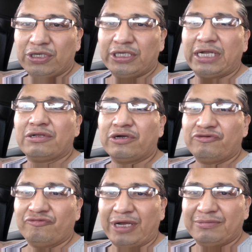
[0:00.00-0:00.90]
And I learned
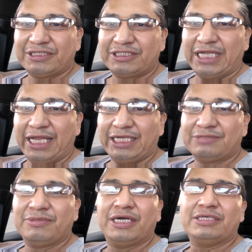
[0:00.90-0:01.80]
from my
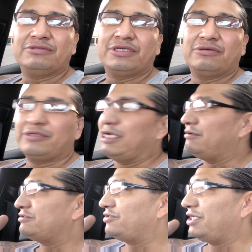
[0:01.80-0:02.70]
mistakes. But, when I
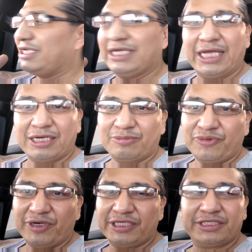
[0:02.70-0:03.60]
was ready to get out of
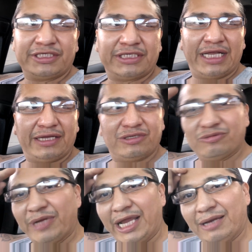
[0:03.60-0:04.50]
prison I had no
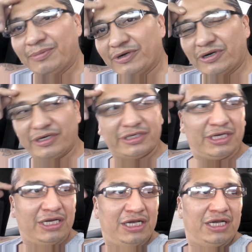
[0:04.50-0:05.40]
paper, and
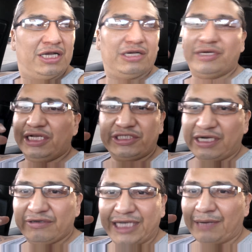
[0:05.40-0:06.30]
each and
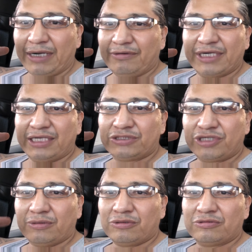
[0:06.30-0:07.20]
every time I ever got in
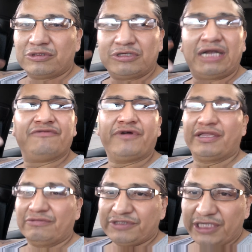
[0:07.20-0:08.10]
trouble,
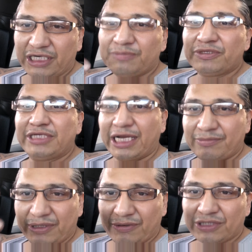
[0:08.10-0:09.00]
grandfather was there to protect
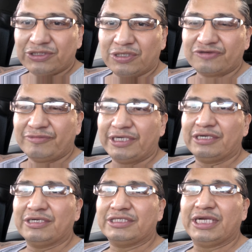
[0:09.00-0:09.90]
me, watch over me.
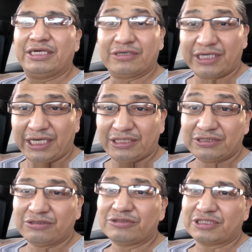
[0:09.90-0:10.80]
He's like, okay,
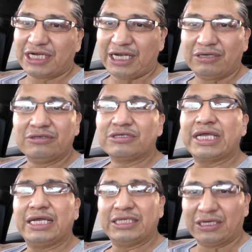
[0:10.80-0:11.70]
Toshka,
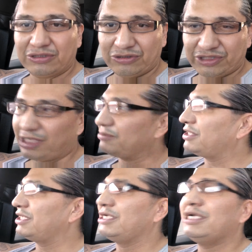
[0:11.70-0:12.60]
okay, Takusha, I'm
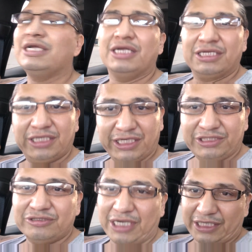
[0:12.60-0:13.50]
going to get
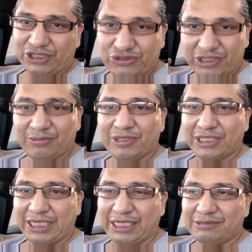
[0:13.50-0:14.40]
you out of trouble
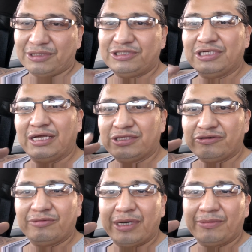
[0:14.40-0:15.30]
again, but you have to
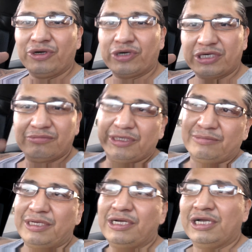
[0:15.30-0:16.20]
remember your
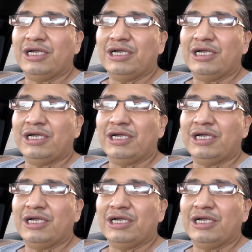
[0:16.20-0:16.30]
commitment.